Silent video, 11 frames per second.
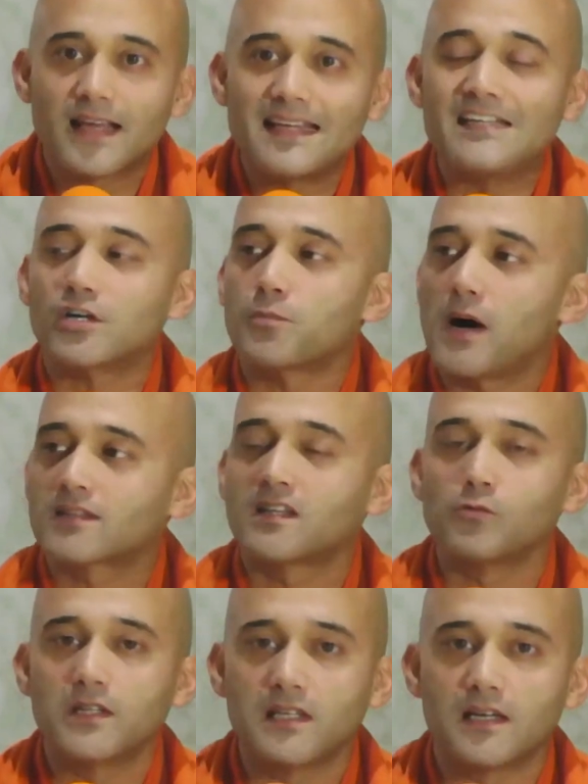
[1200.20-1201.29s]
inner bhakta
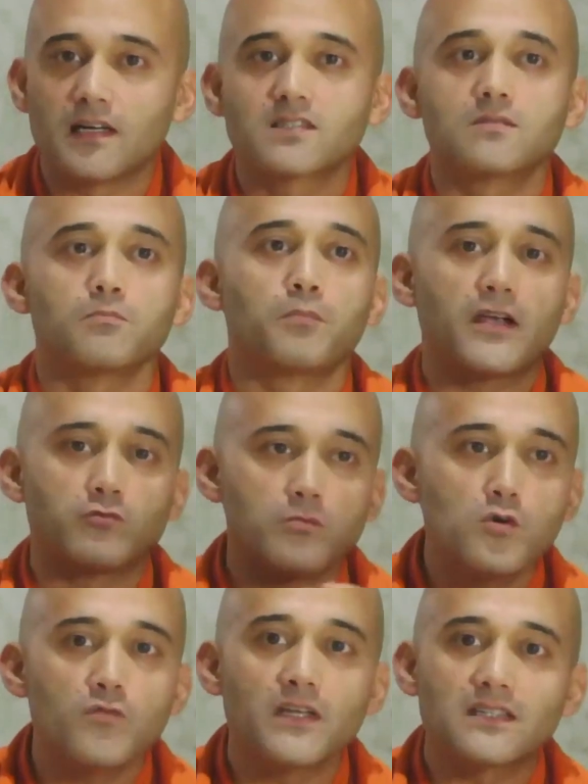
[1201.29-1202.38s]
within us by
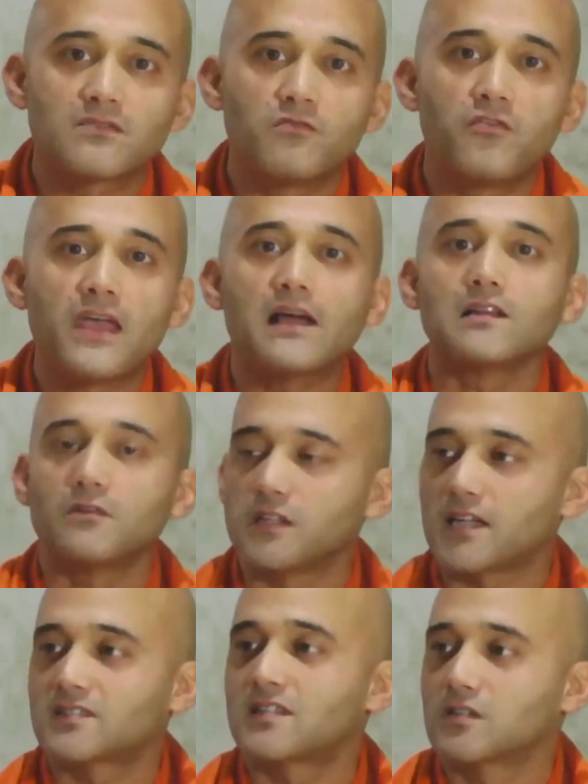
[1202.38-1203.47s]
removing this veil of
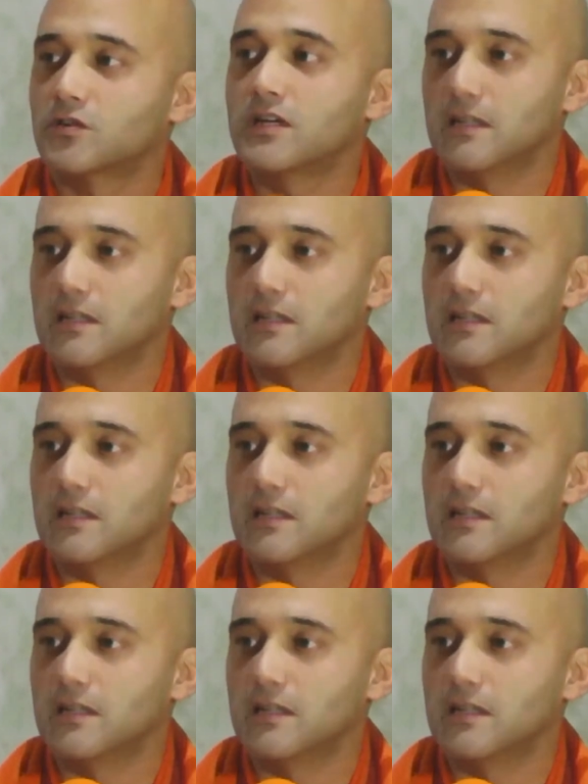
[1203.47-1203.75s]
lust and greed.